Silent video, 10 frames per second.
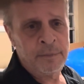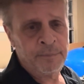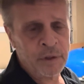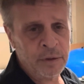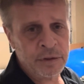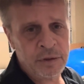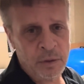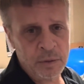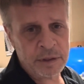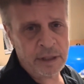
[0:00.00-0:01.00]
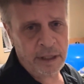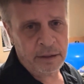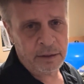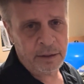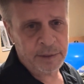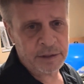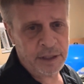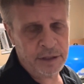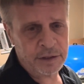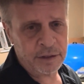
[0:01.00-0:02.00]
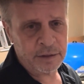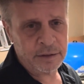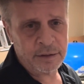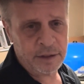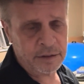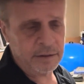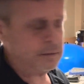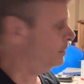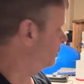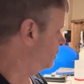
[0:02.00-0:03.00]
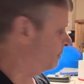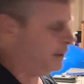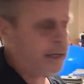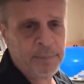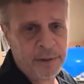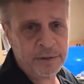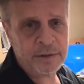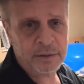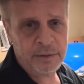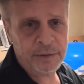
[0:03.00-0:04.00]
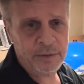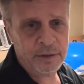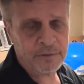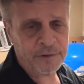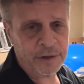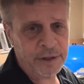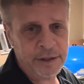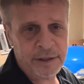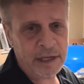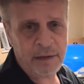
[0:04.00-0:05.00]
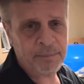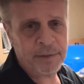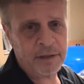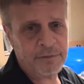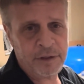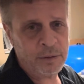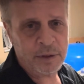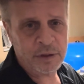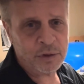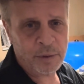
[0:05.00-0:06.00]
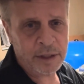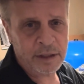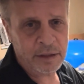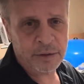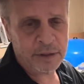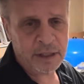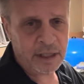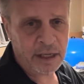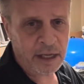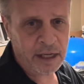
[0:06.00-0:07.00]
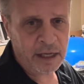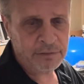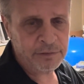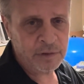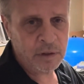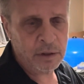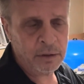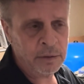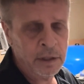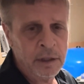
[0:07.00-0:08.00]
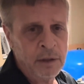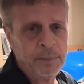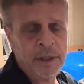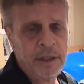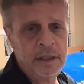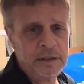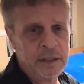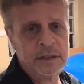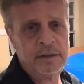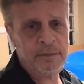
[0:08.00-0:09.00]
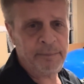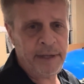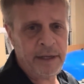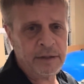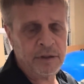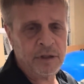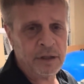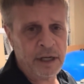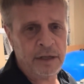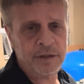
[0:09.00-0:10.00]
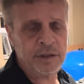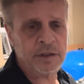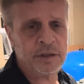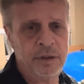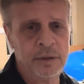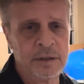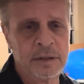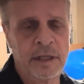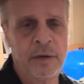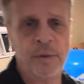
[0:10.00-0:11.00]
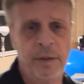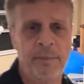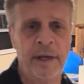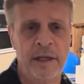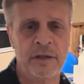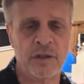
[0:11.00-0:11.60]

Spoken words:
there is no scale limitations. This is just my personal unit for here. How big of a unit do I need or can I have, you know? But it doesn't matter. The largest units that we make